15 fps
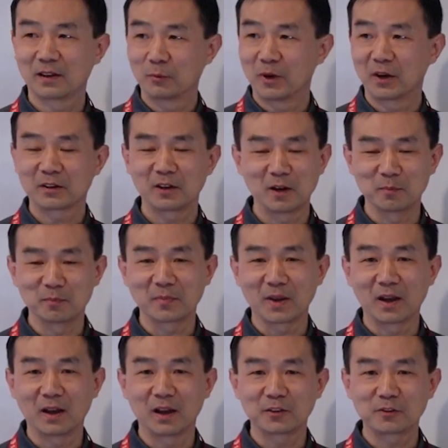Welcome
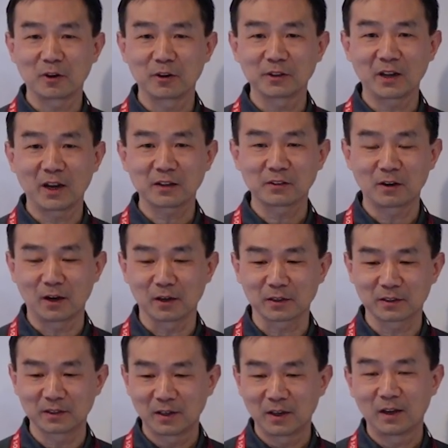to our tech talk.
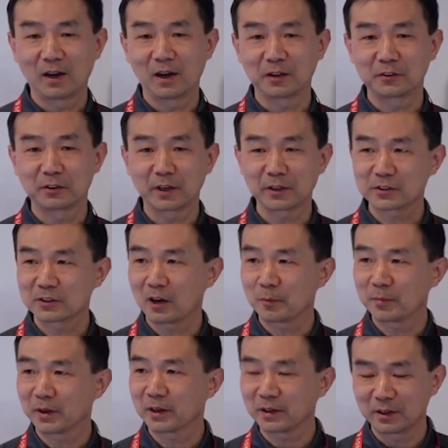Today's
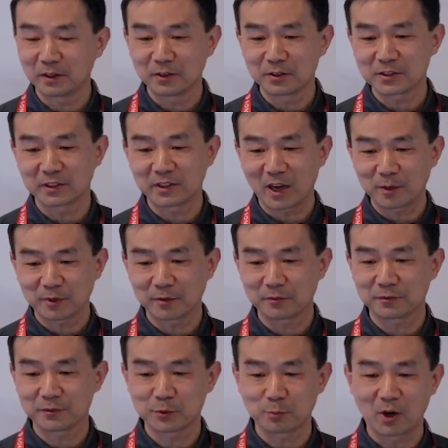topic is adaptive
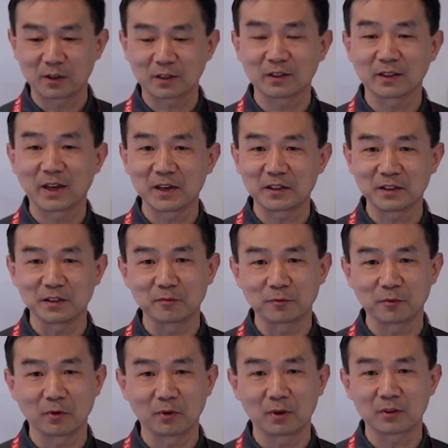smart lighting
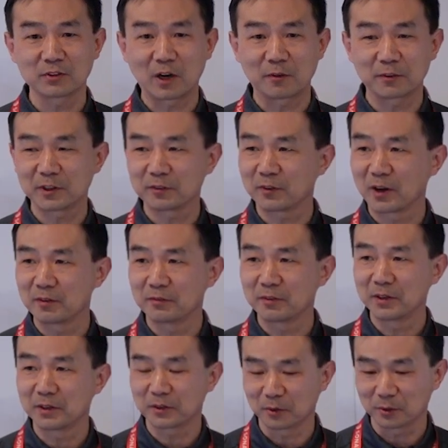for software-defined
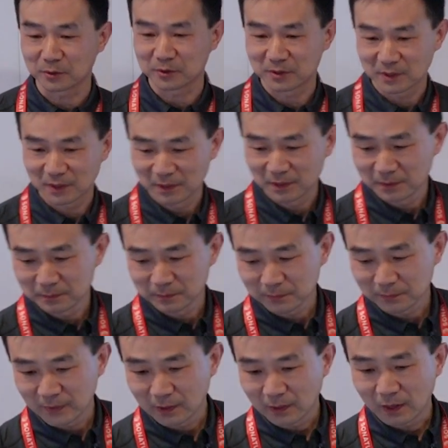vehicles.
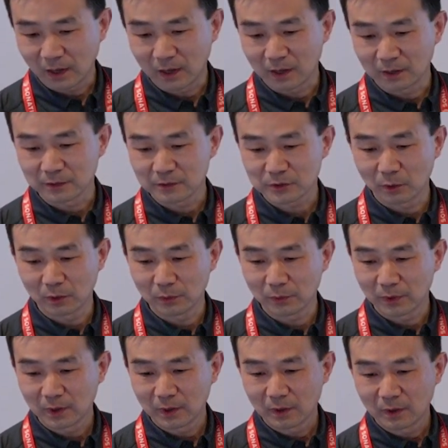So
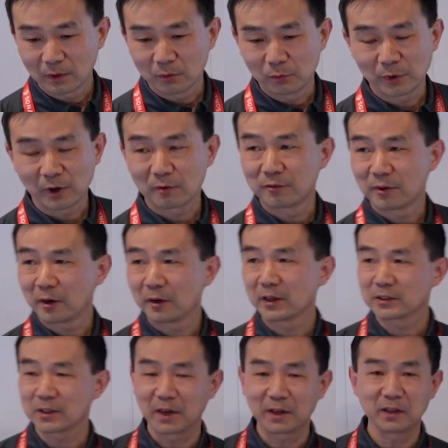we are very
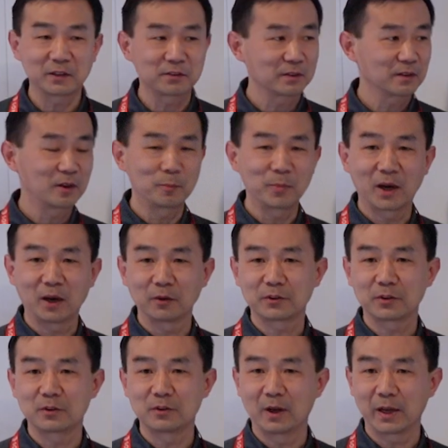excited about
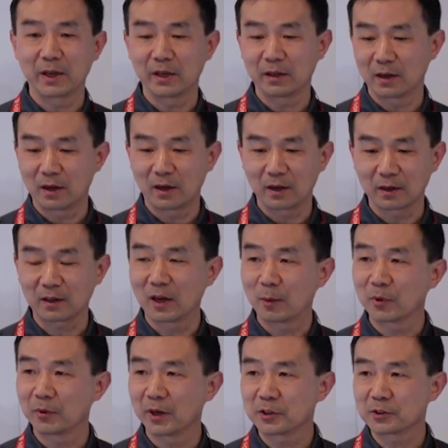a
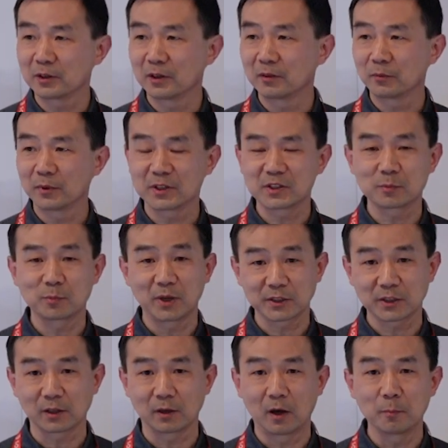collaboration with
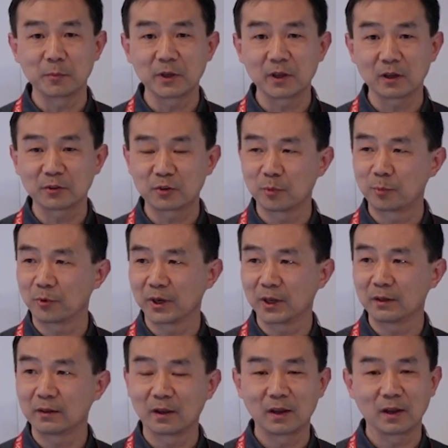Plastic Omnium to
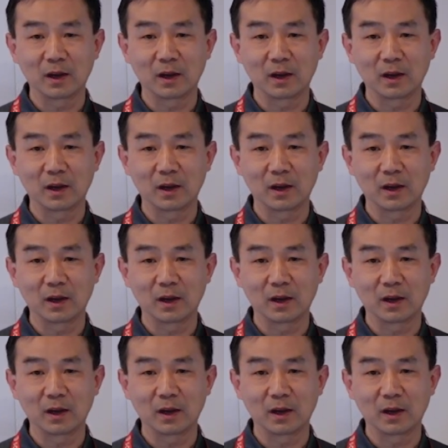bring